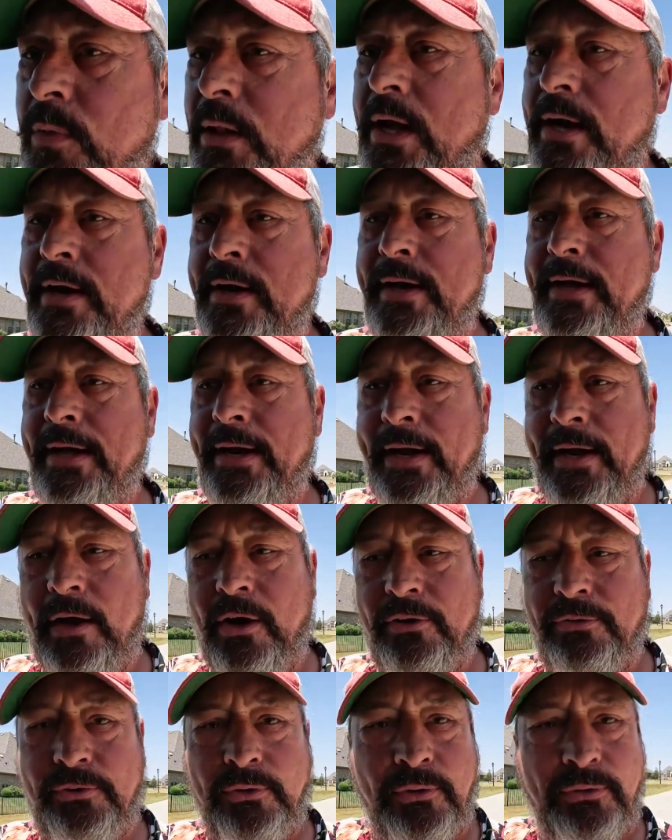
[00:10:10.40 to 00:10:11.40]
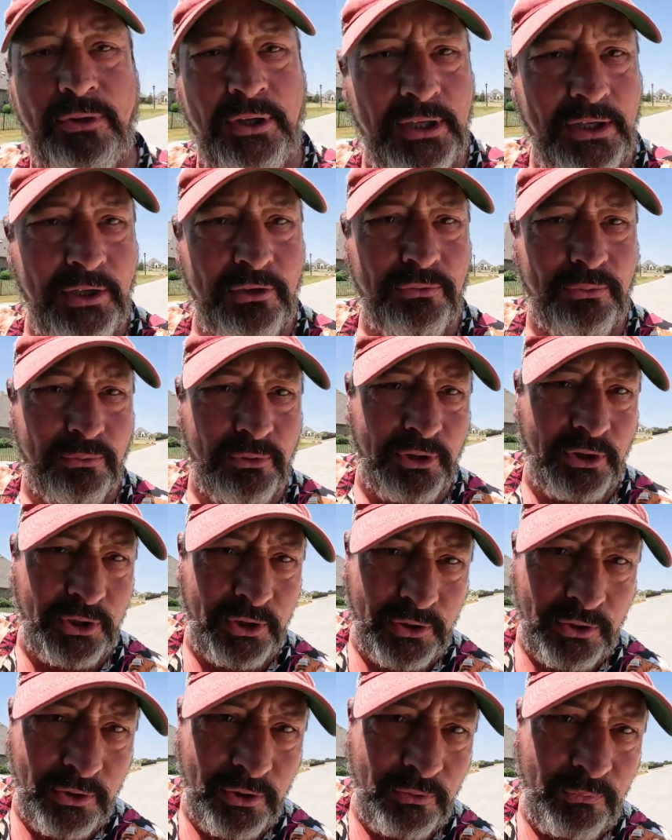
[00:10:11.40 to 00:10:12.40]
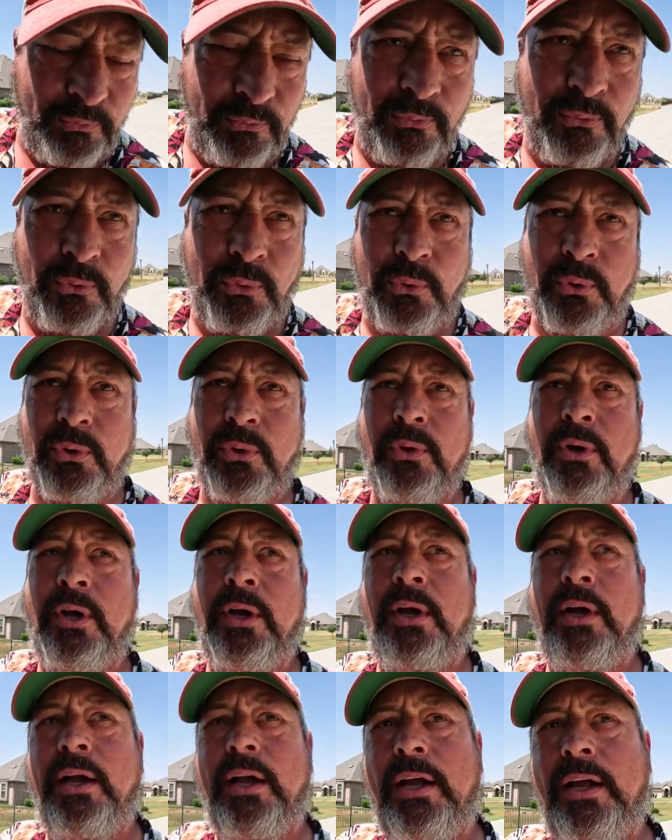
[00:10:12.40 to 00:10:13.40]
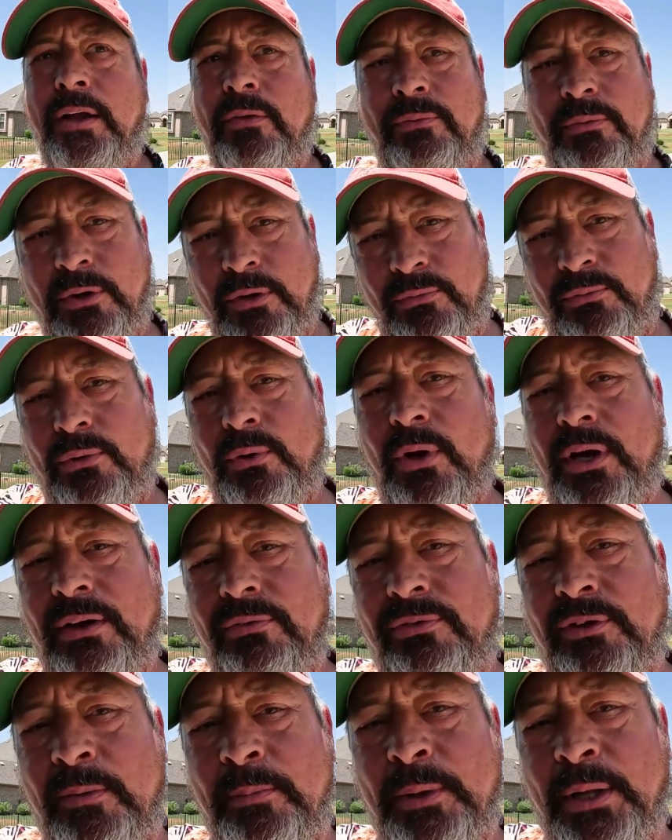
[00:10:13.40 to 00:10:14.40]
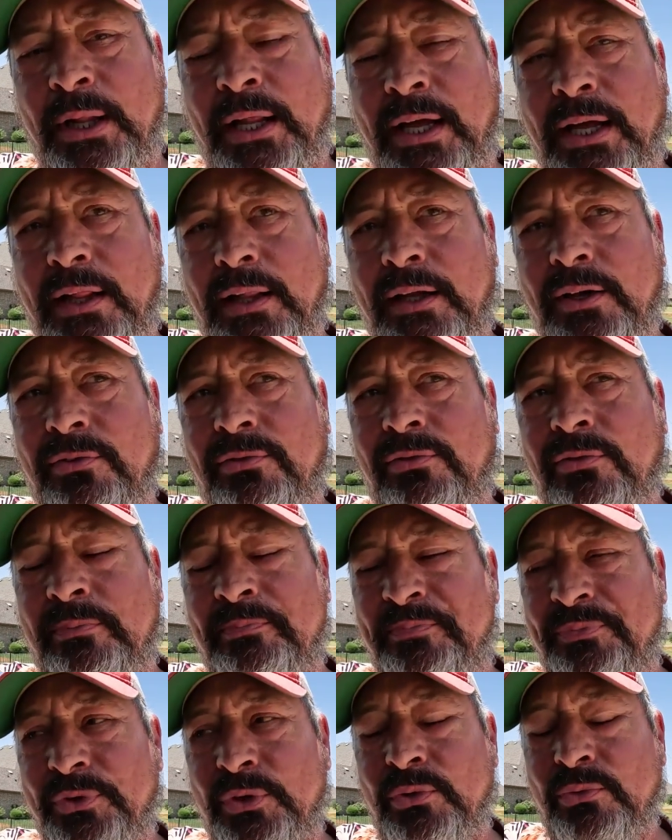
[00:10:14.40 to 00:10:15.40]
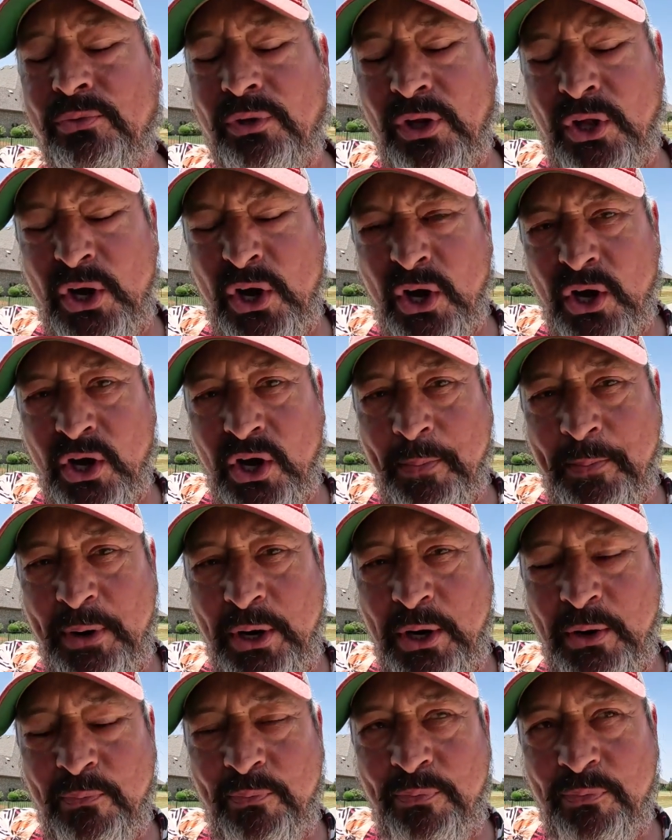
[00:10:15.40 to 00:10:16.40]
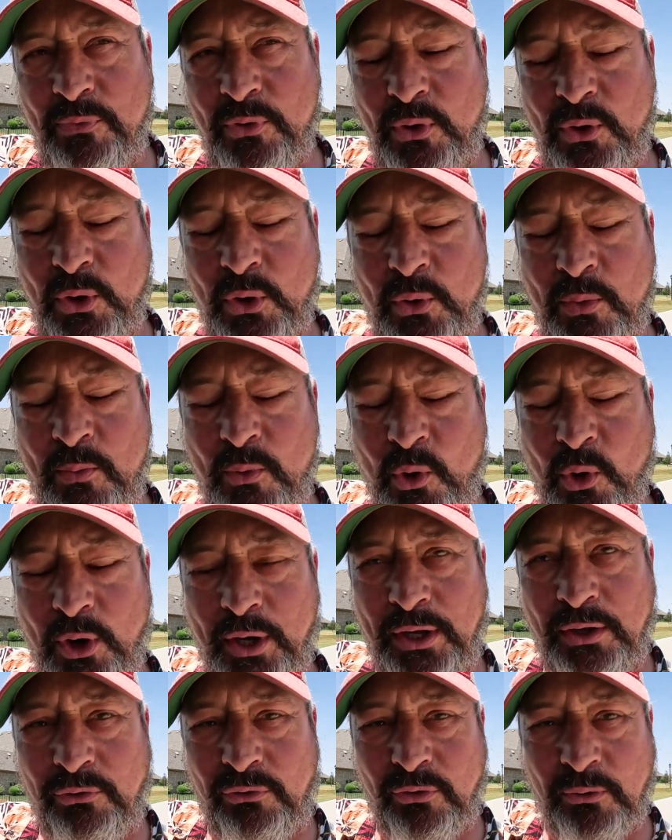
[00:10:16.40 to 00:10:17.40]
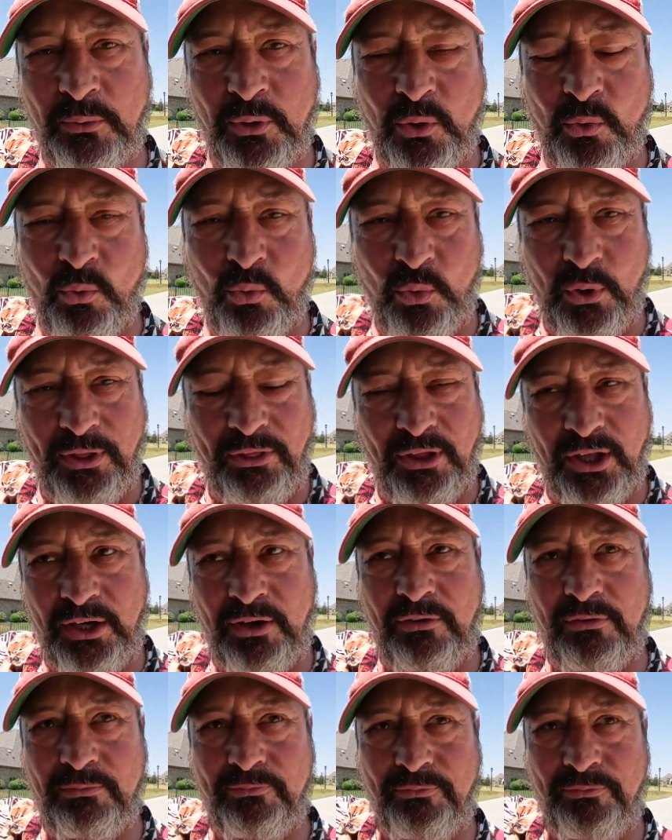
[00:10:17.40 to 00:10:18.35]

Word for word: Uh, and I also think it's really good for, if, if you have something like this, you really ought to be a little more intimate with it.